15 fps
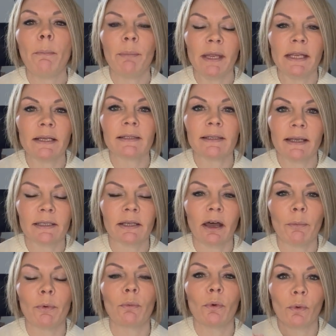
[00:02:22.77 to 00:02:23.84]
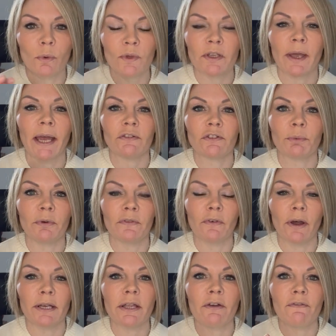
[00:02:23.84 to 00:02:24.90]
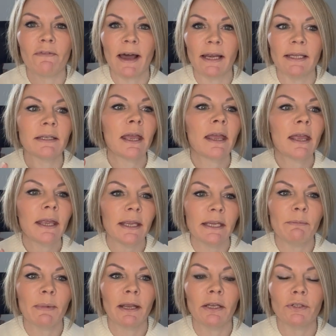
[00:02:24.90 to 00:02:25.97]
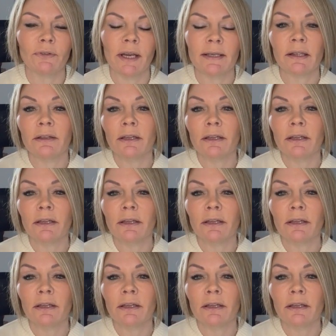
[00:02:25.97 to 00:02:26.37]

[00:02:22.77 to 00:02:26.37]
being set up will also have to provide a valid email address.